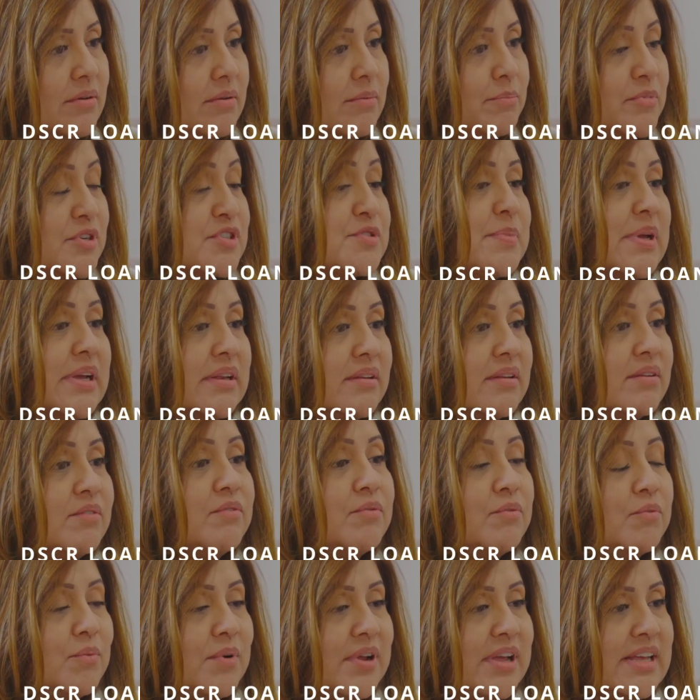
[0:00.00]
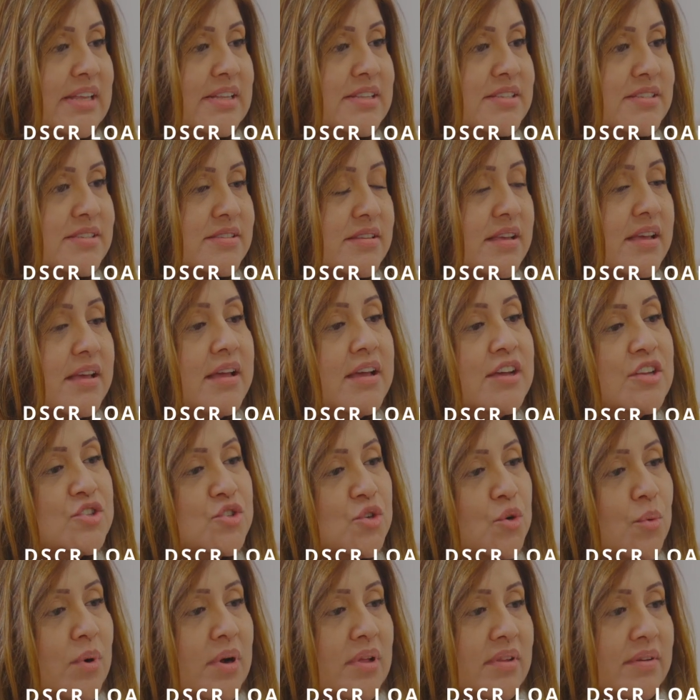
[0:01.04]
prospective rents to
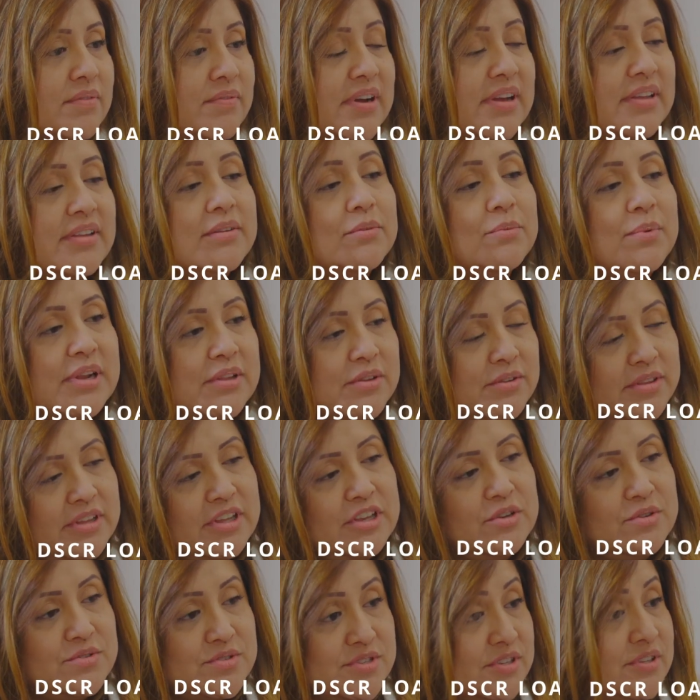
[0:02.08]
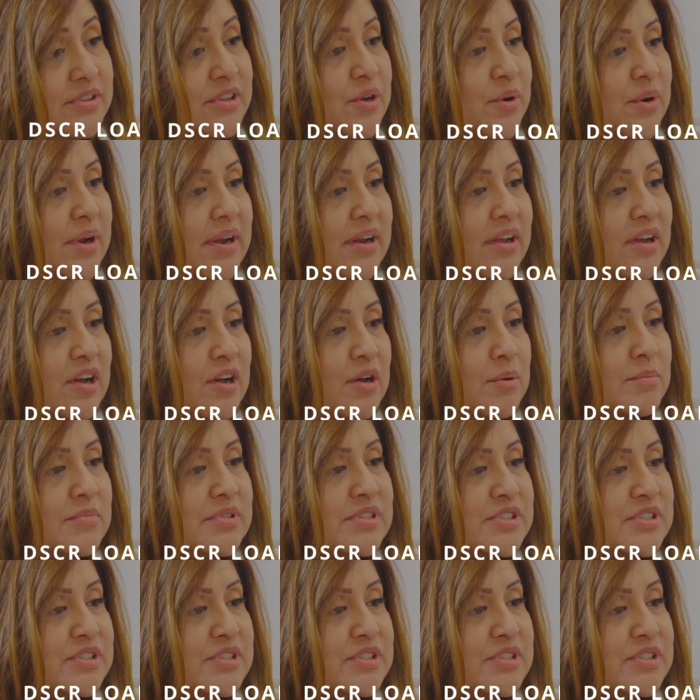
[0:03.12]
qualify rather than using their income.